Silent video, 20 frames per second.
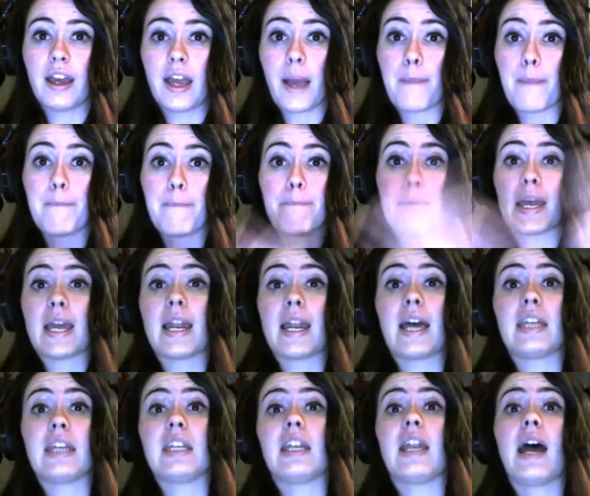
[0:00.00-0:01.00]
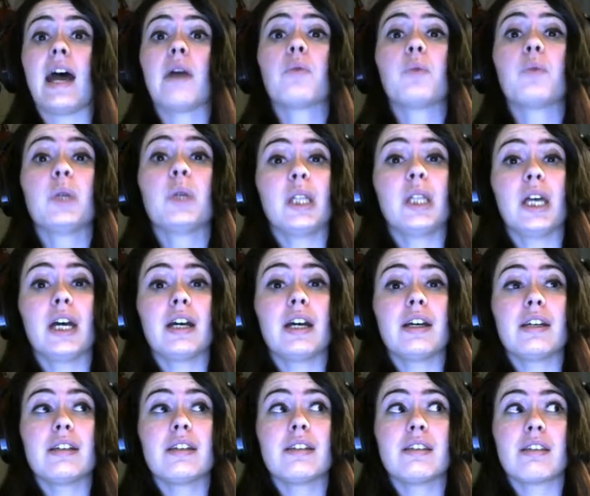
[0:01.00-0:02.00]
And man, I did not
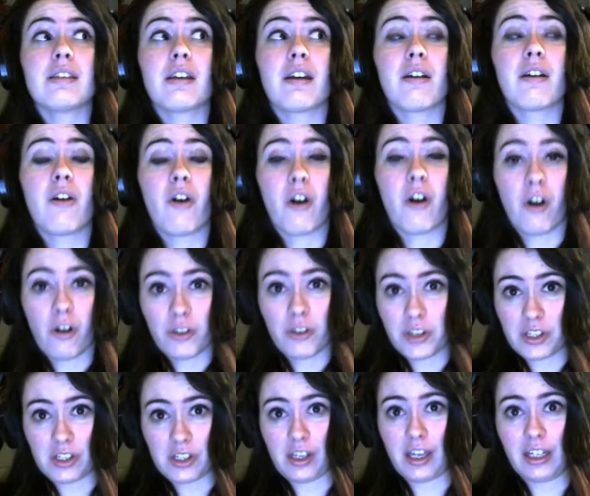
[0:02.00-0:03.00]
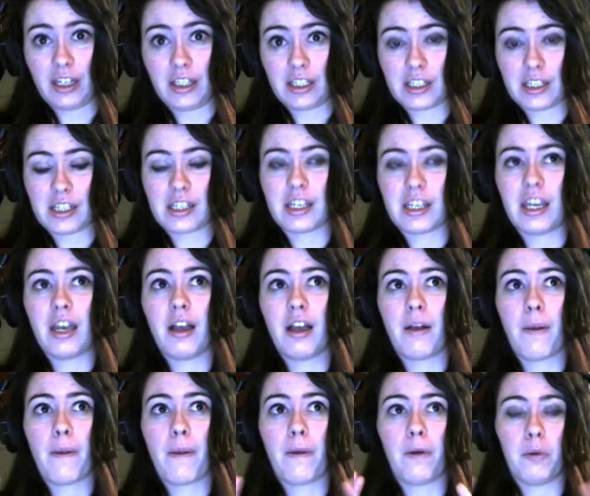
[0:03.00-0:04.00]
realize all the sliders.
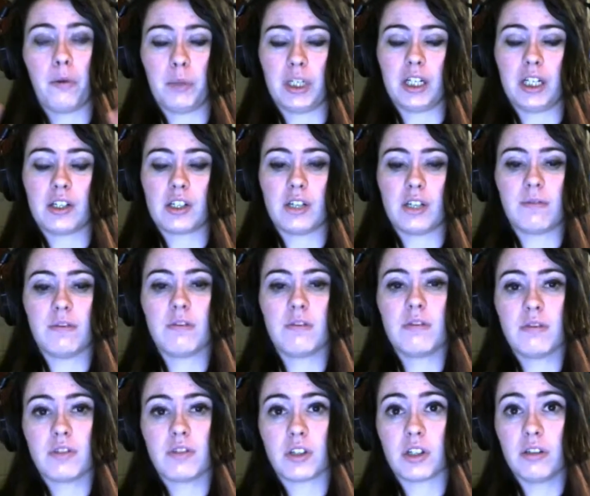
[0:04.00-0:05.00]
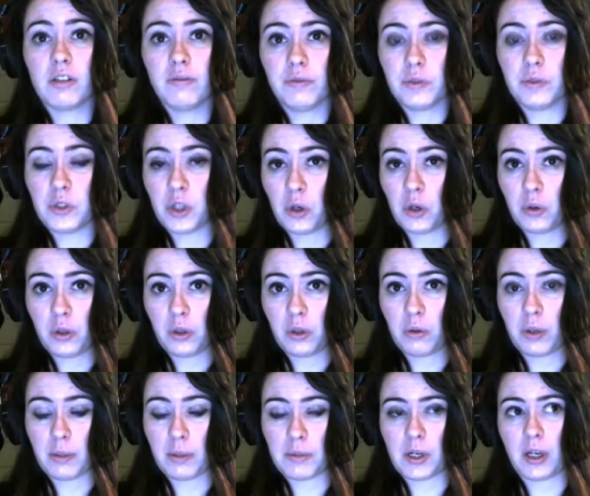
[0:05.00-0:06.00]
Oh my gosh, if you don't know
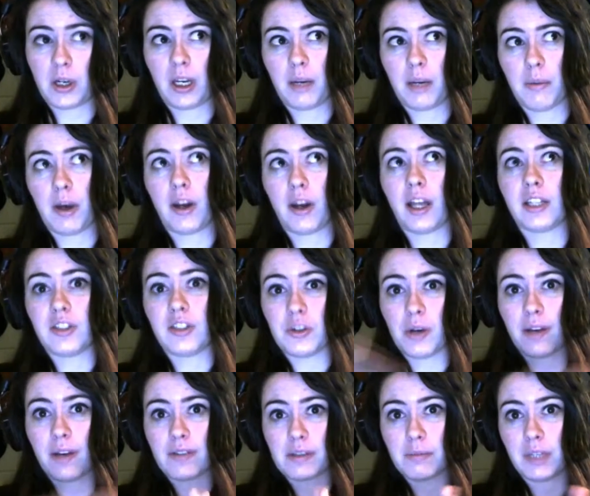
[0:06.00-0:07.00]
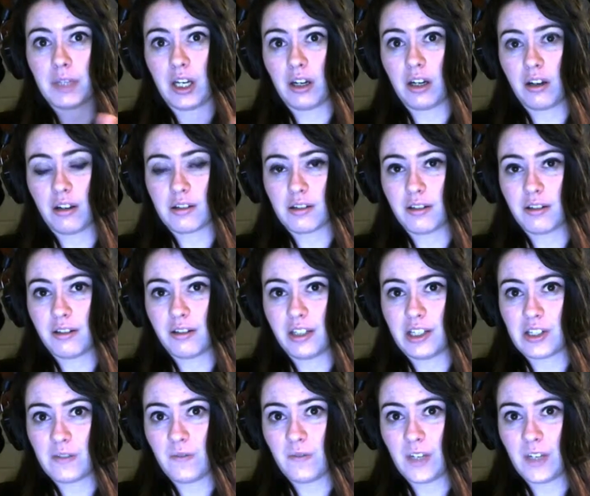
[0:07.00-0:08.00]
what I'm talking about, I do have some character
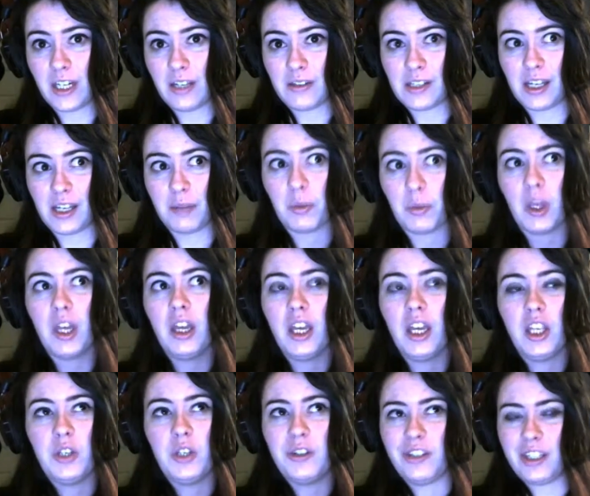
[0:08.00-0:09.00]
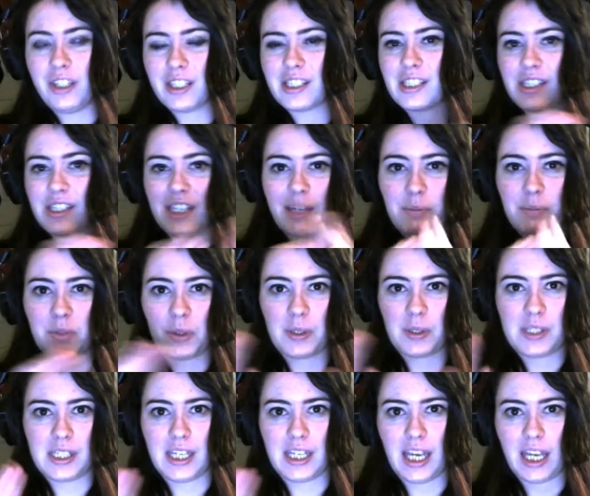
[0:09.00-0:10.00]
creation videos up. You can like skip
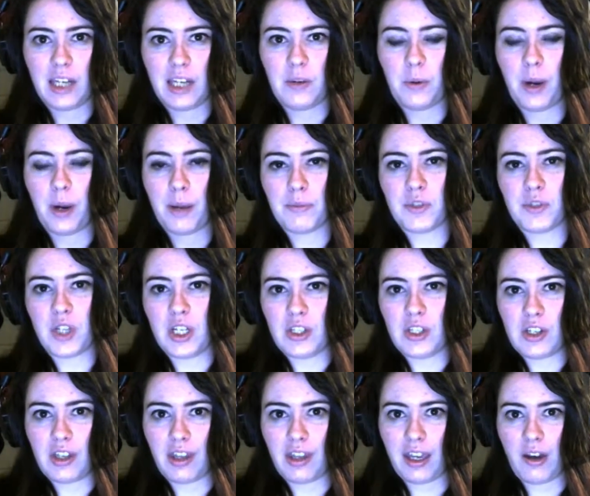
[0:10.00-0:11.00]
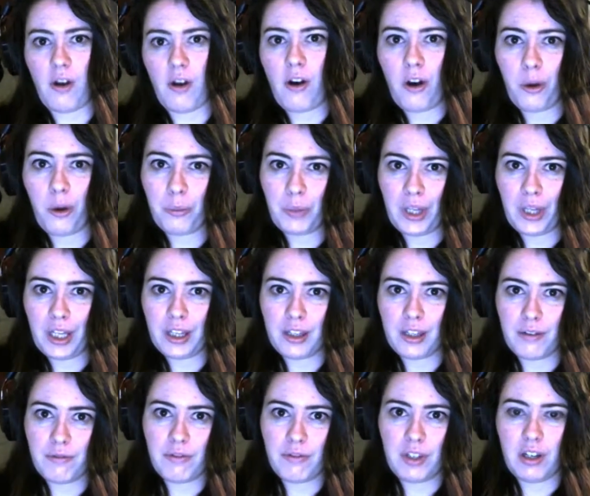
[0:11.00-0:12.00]
towards the end where I'm changing like arm length
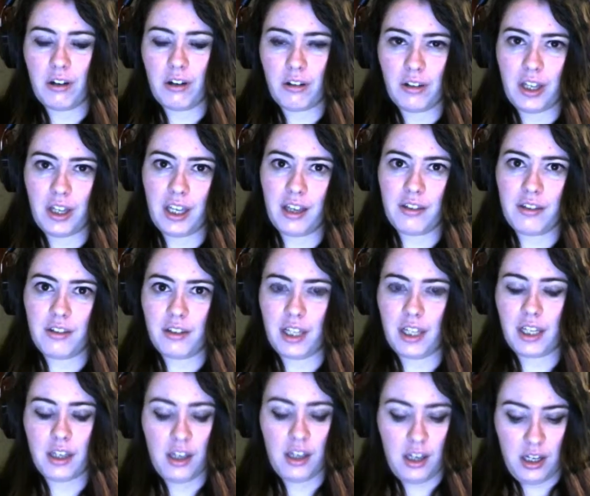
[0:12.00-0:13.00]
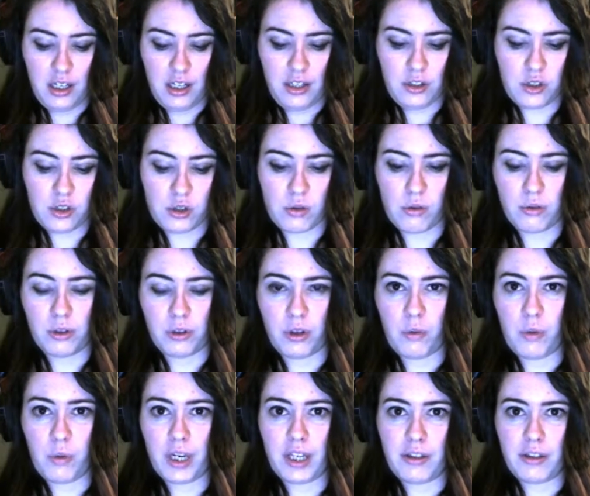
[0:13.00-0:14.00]
and finger length and like shoulder
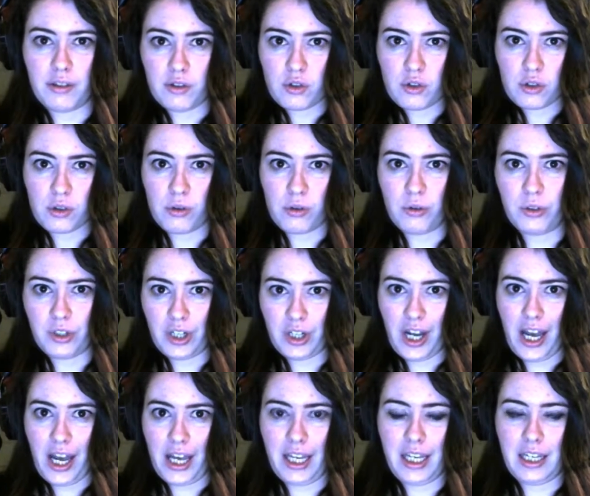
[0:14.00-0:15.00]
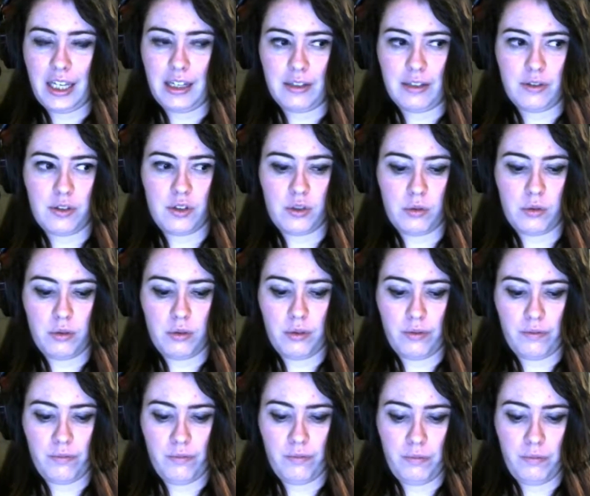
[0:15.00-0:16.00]
width and shoulder height and
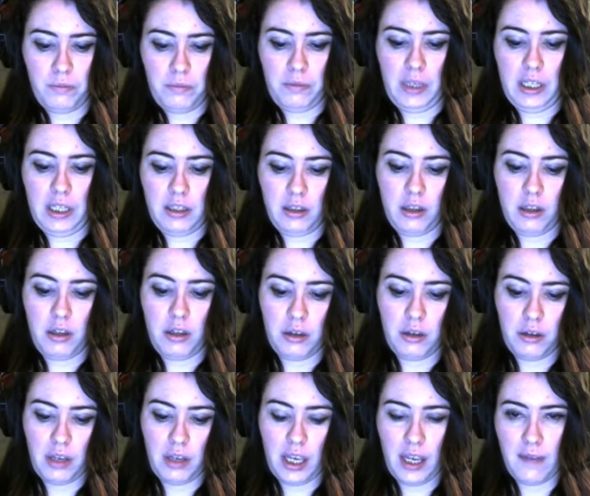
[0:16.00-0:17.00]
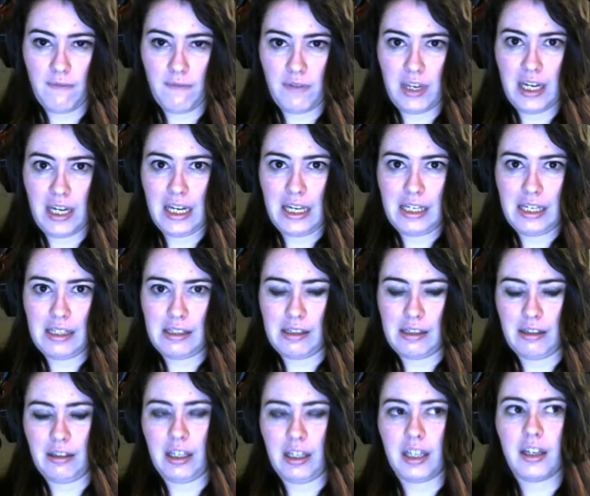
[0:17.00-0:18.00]
shoulder like heaviness,
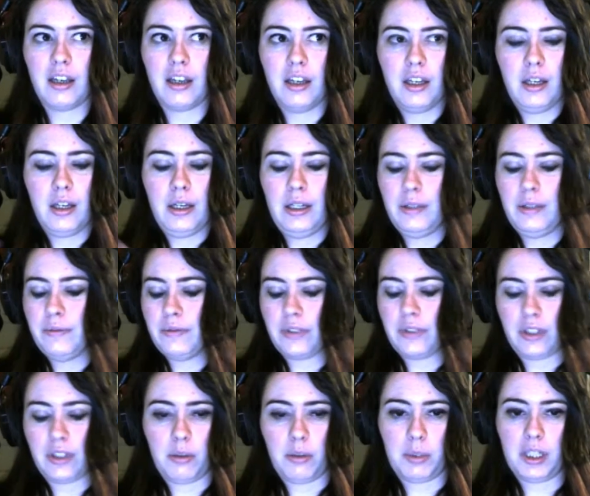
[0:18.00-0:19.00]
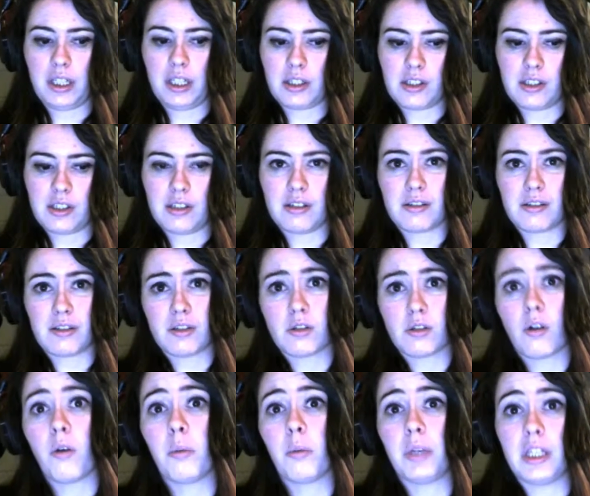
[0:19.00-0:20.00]
and like, oh my gosh, there's
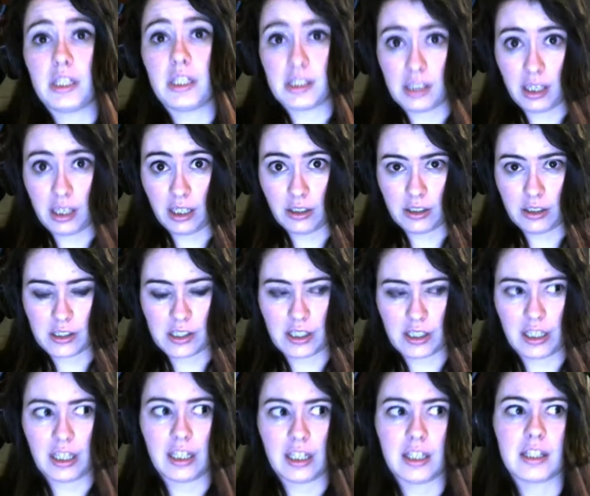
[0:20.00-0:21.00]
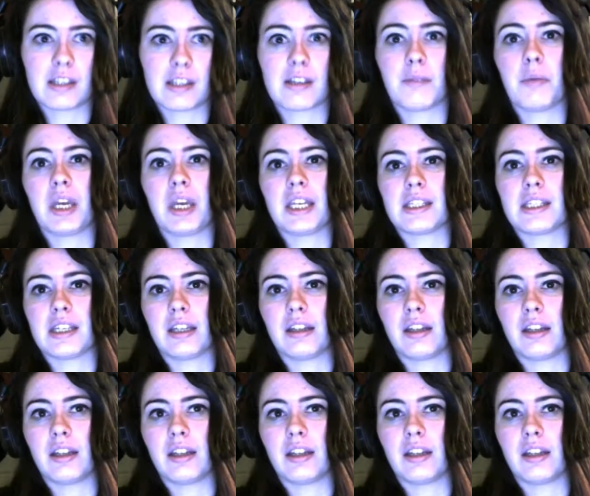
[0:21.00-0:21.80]
so many sliders, and it's amazing.